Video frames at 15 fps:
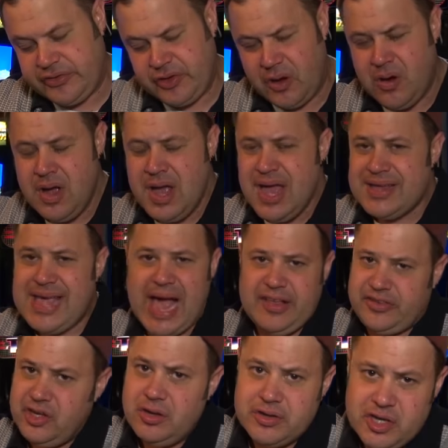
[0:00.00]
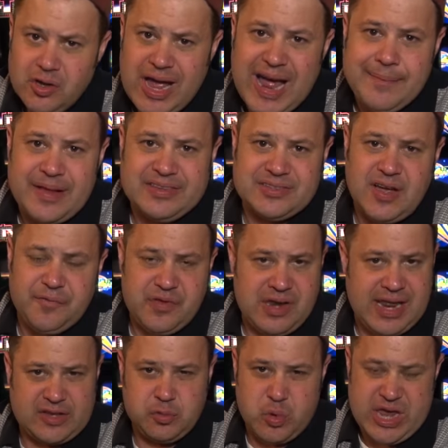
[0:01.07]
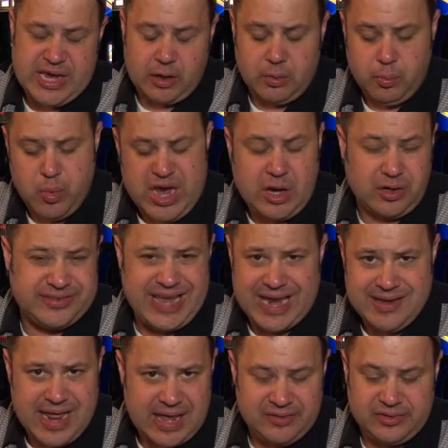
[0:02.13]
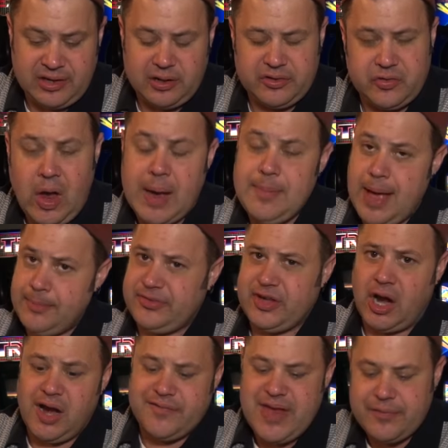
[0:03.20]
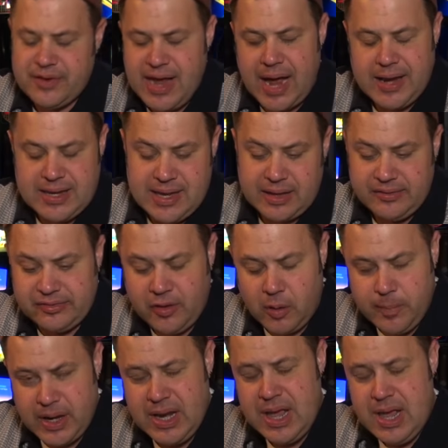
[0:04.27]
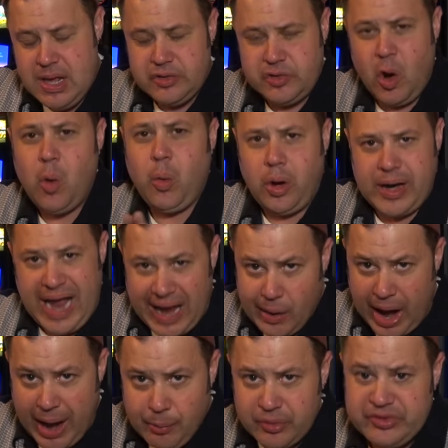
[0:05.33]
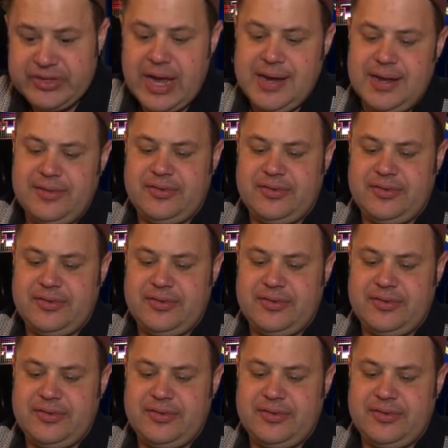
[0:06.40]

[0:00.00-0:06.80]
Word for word: So guys, you'll you'll have that stuff the next week week or ten days here. So I'm I'm sorry if you haven't gotten it yet. So but don't worry, I, I will send it.